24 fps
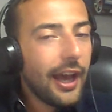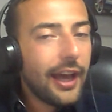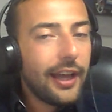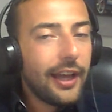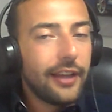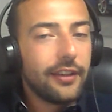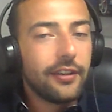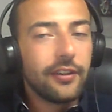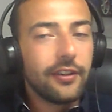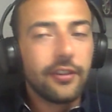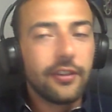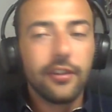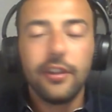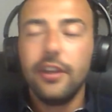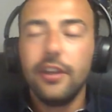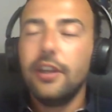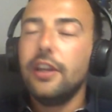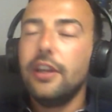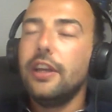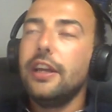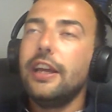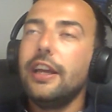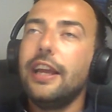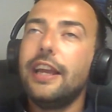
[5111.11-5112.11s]
And
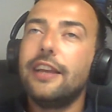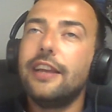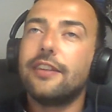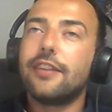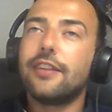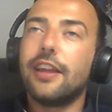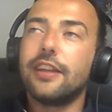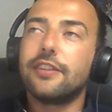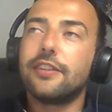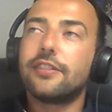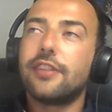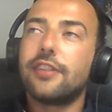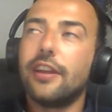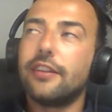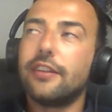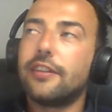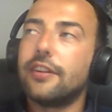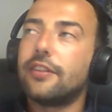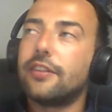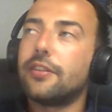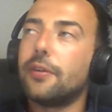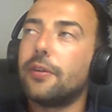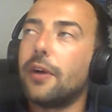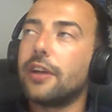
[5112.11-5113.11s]
he then
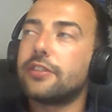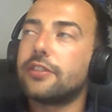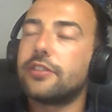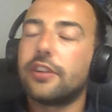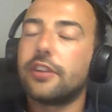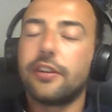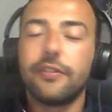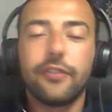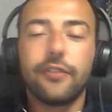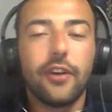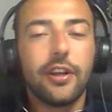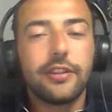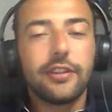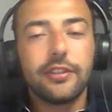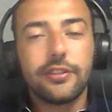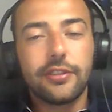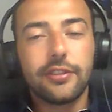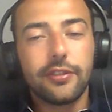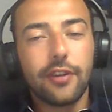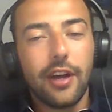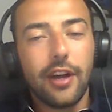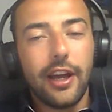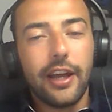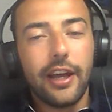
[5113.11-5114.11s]
sent it to us to convert it
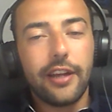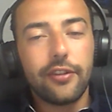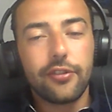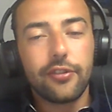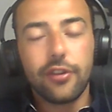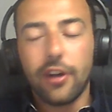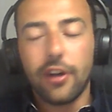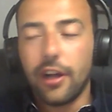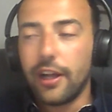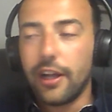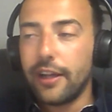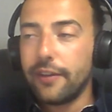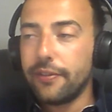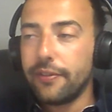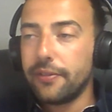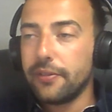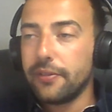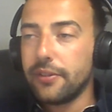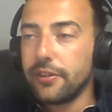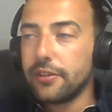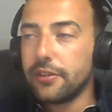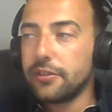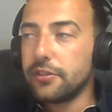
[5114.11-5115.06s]
to right-hand drive.